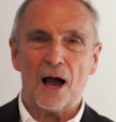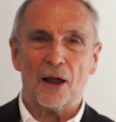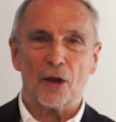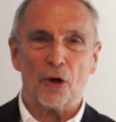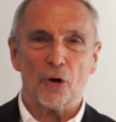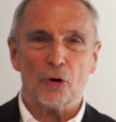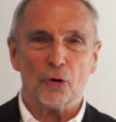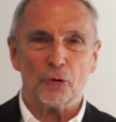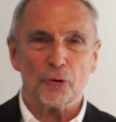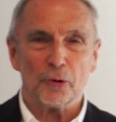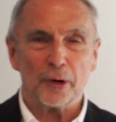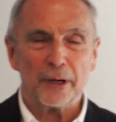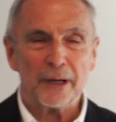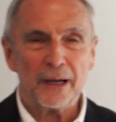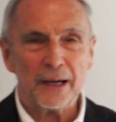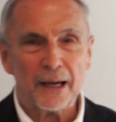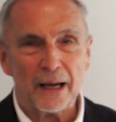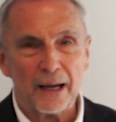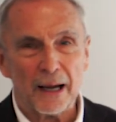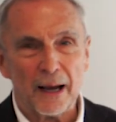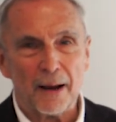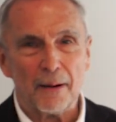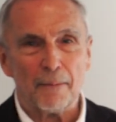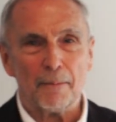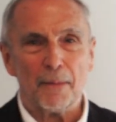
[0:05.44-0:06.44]
Hello.
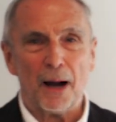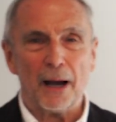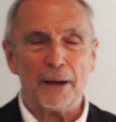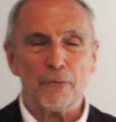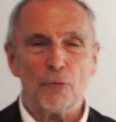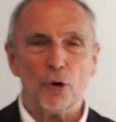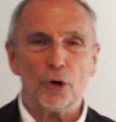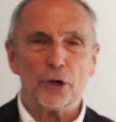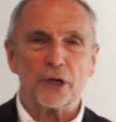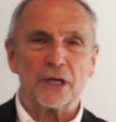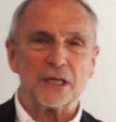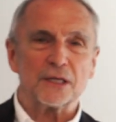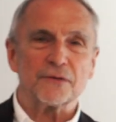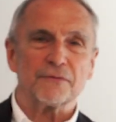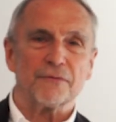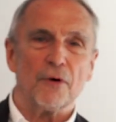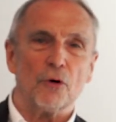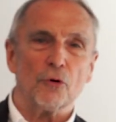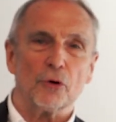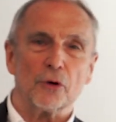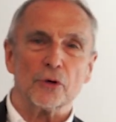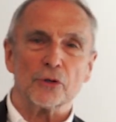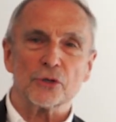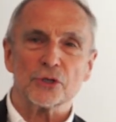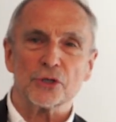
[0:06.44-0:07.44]
My work is
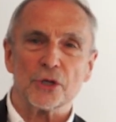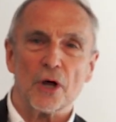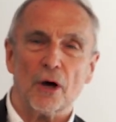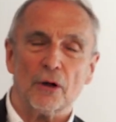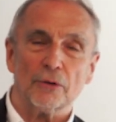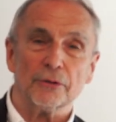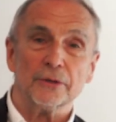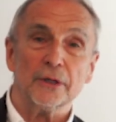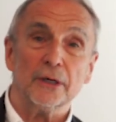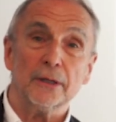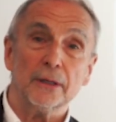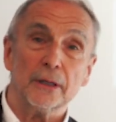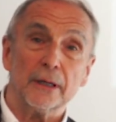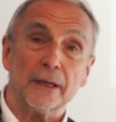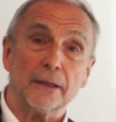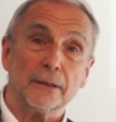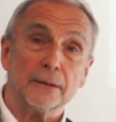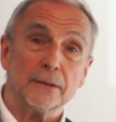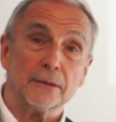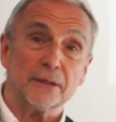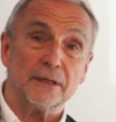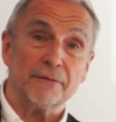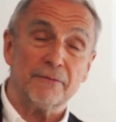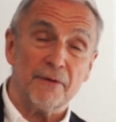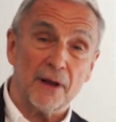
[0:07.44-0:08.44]
focused on
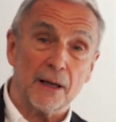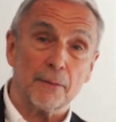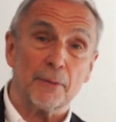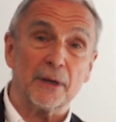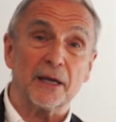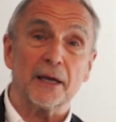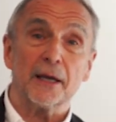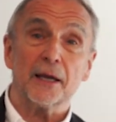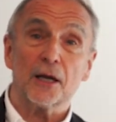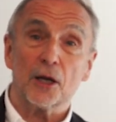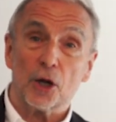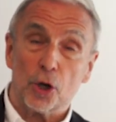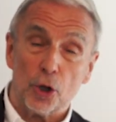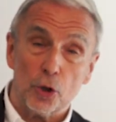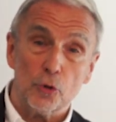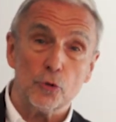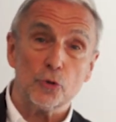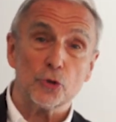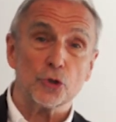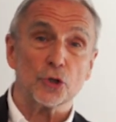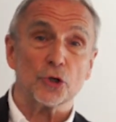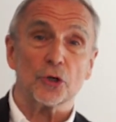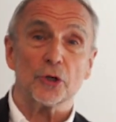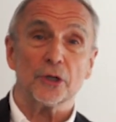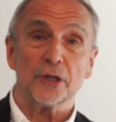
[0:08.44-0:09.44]
developing
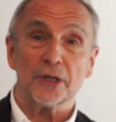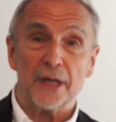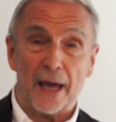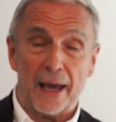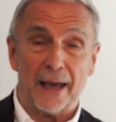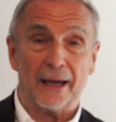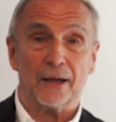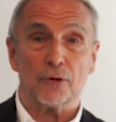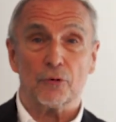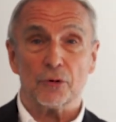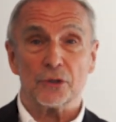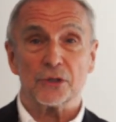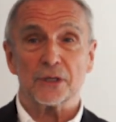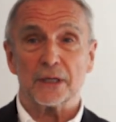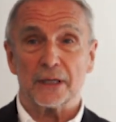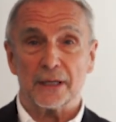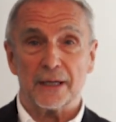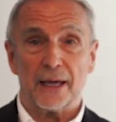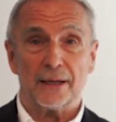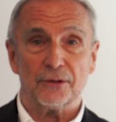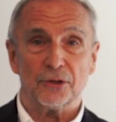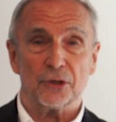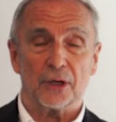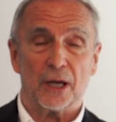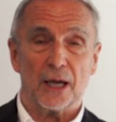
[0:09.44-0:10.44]
inclusion and equity
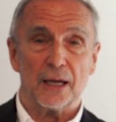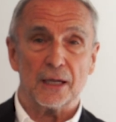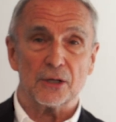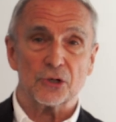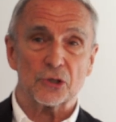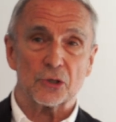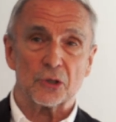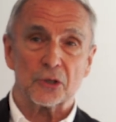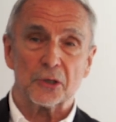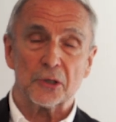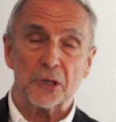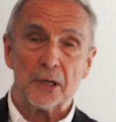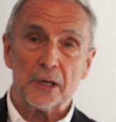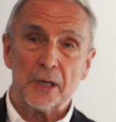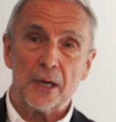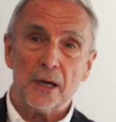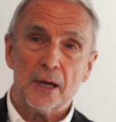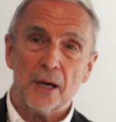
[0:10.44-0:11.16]
in education.